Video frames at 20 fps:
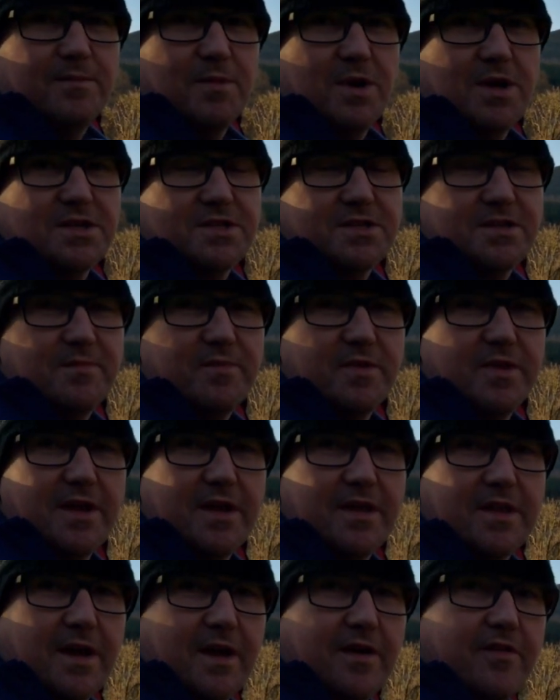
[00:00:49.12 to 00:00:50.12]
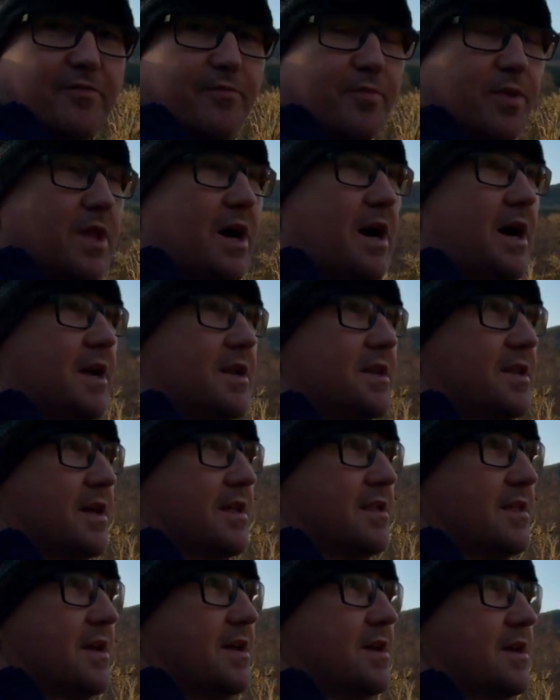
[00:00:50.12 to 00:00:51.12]
much something that I've planned.
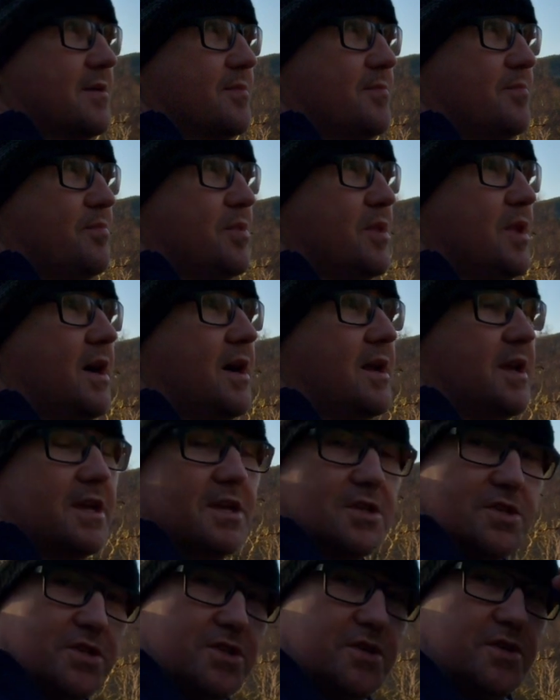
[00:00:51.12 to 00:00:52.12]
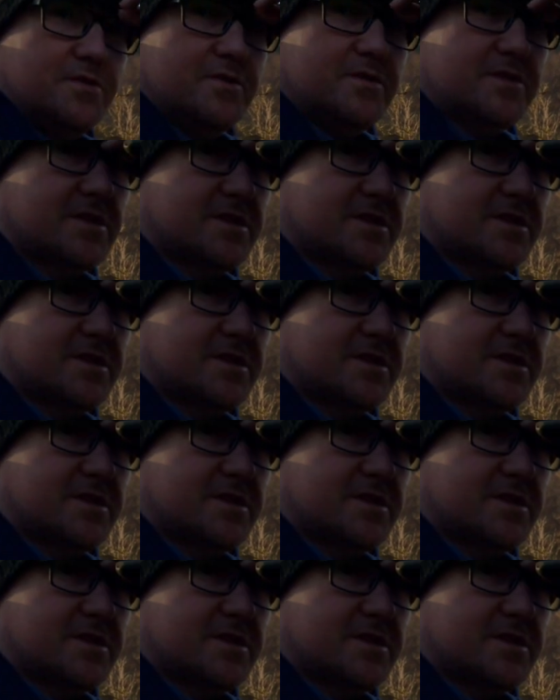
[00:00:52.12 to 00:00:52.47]
I think planning shoots